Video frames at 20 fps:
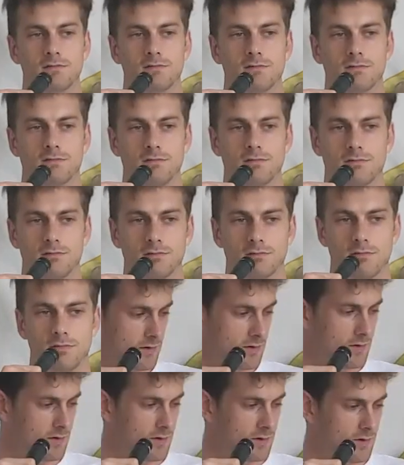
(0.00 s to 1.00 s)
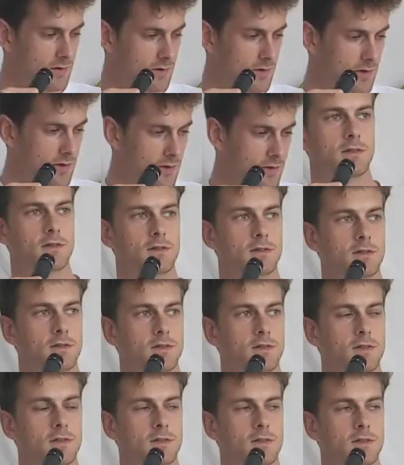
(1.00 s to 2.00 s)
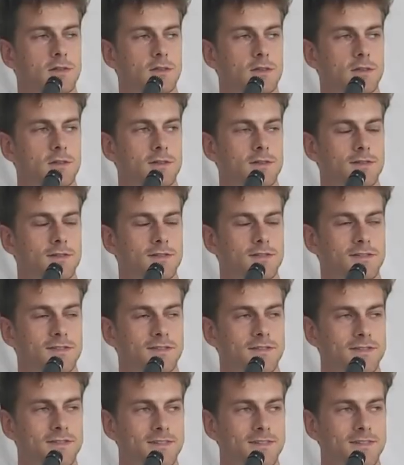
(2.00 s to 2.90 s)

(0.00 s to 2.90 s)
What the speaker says: No one is speaking in this clip.